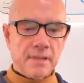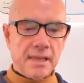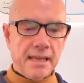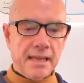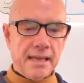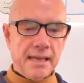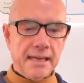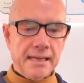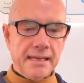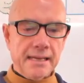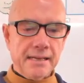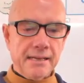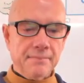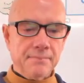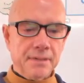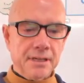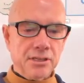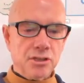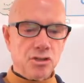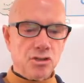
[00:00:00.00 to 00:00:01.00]
okay, getting
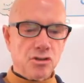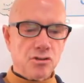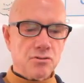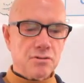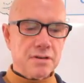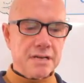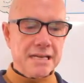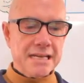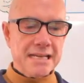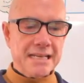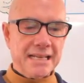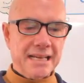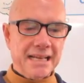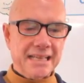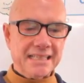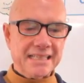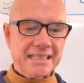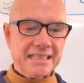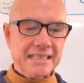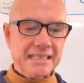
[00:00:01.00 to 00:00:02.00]
my screen
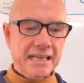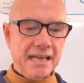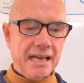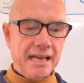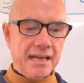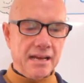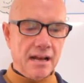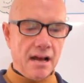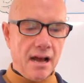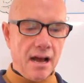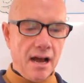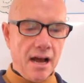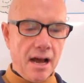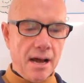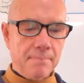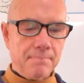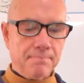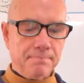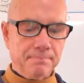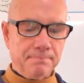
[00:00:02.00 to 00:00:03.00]
set
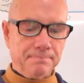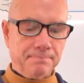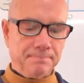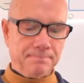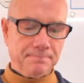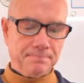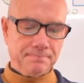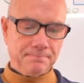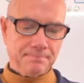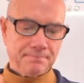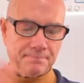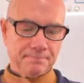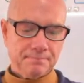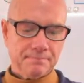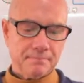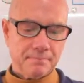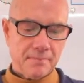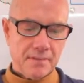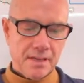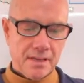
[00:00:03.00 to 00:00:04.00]
up.
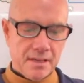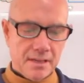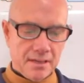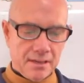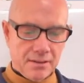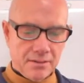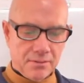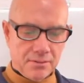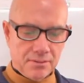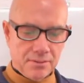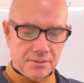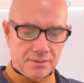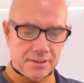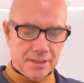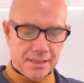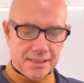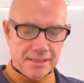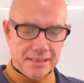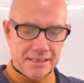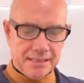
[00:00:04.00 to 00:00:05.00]
Hold
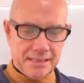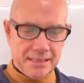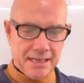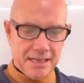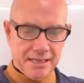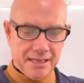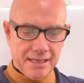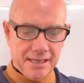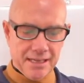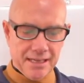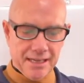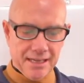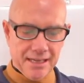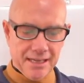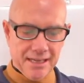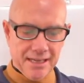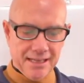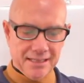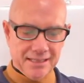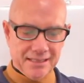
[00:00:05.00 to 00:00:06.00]
on a
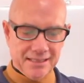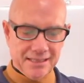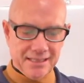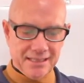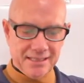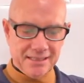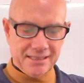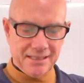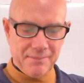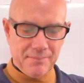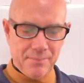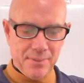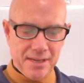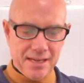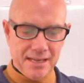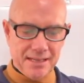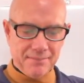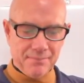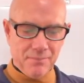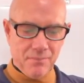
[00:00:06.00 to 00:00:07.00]
second, just a
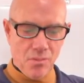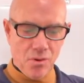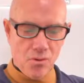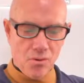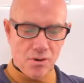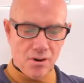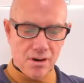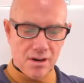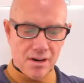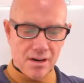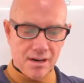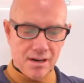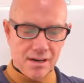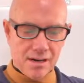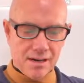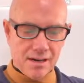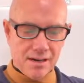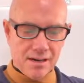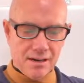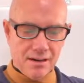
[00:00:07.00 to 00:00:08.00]
bit
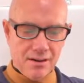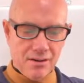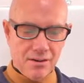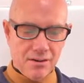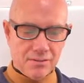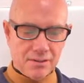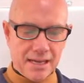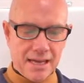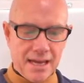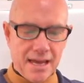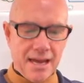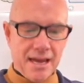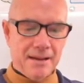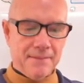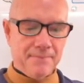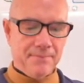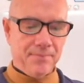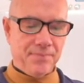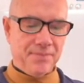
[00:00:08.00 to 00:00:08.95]
more. Okay.